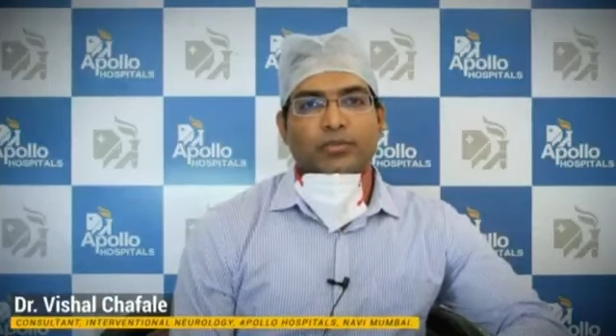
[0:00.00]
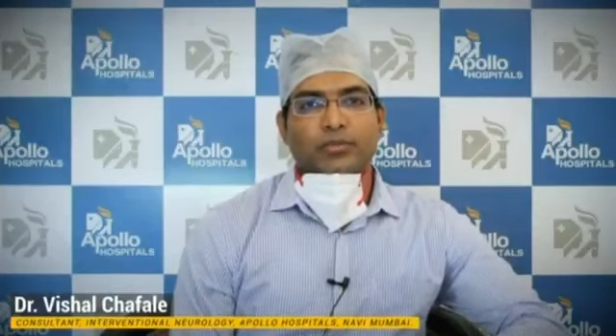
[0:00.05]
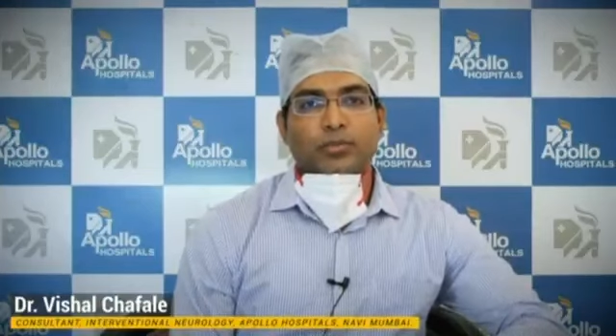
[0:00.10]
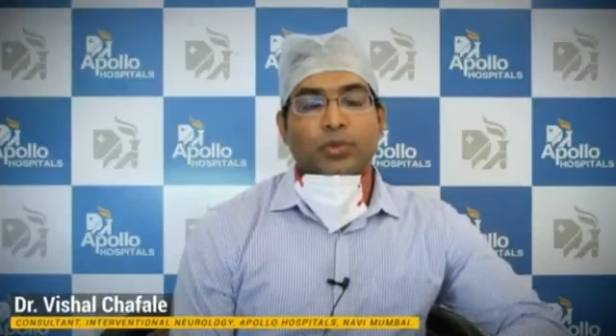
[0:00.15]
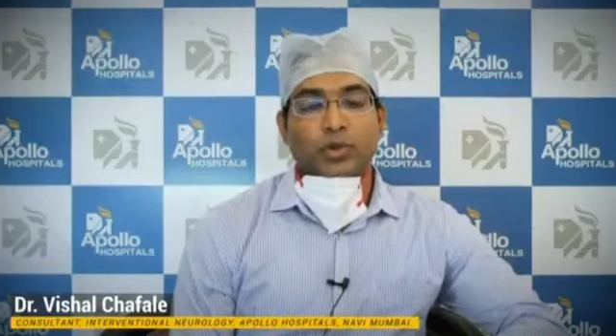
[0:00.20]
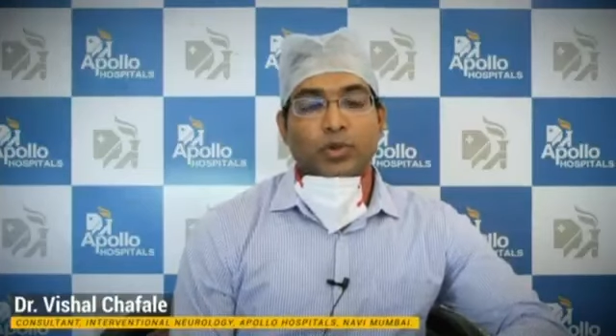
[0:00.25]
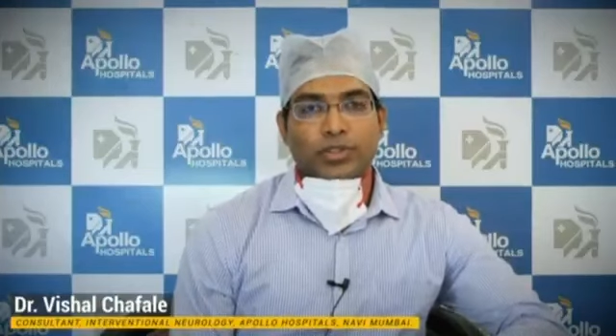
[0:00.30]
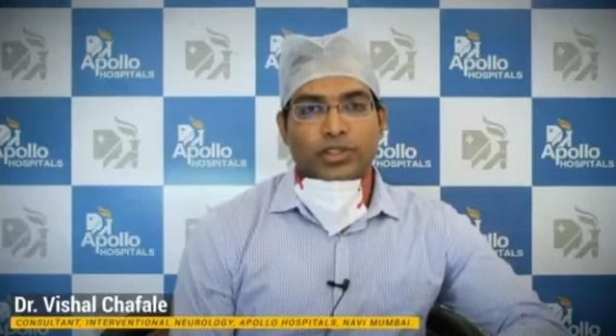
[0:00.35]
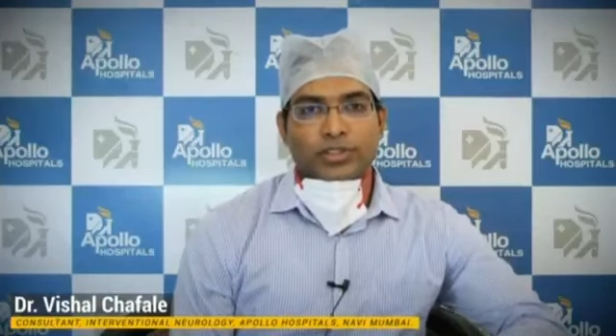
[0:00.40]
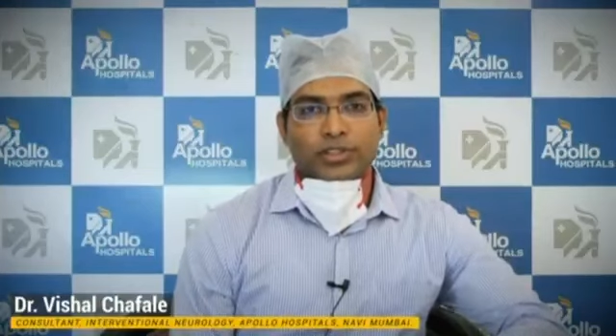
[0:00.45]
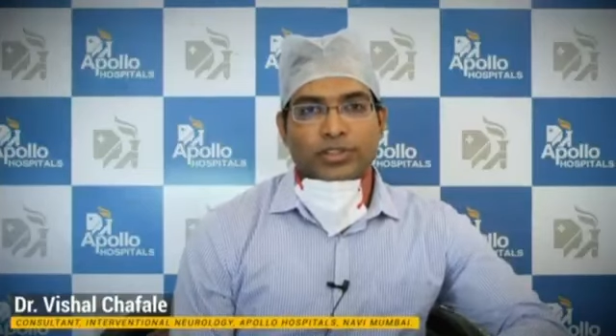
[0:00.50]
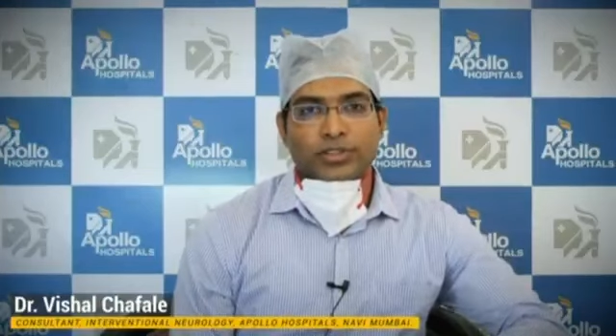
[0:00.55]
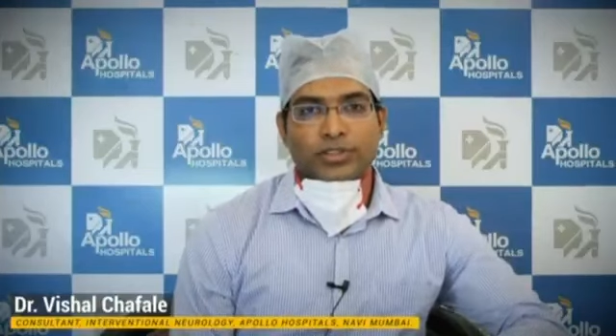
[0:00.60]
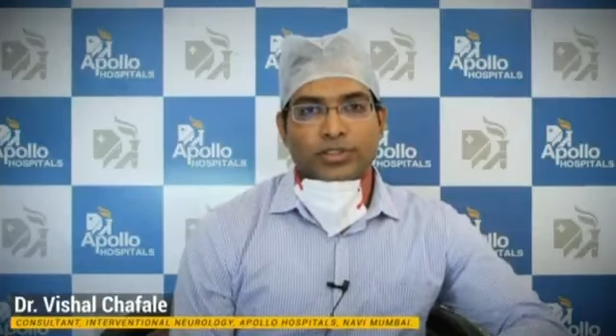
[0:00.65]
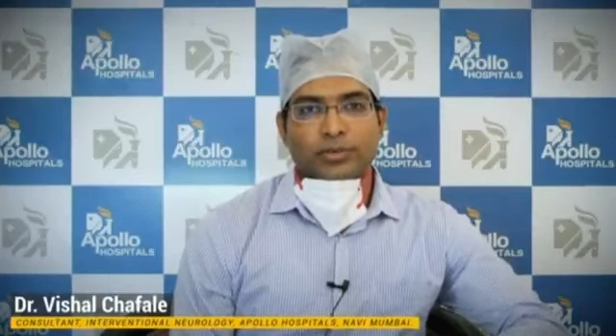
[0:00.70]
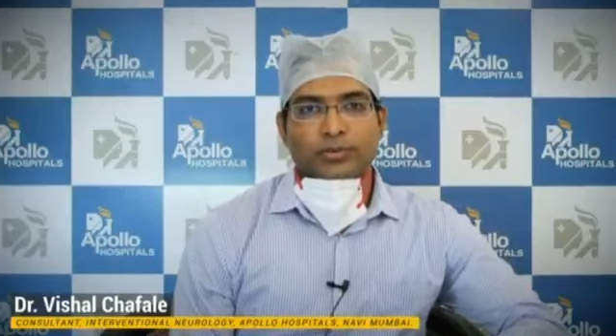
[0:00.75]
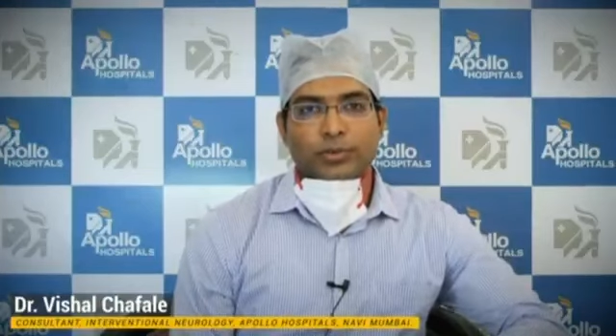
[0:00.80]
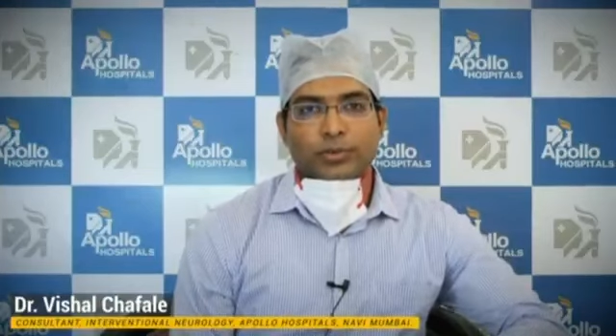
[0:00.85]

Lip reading: processed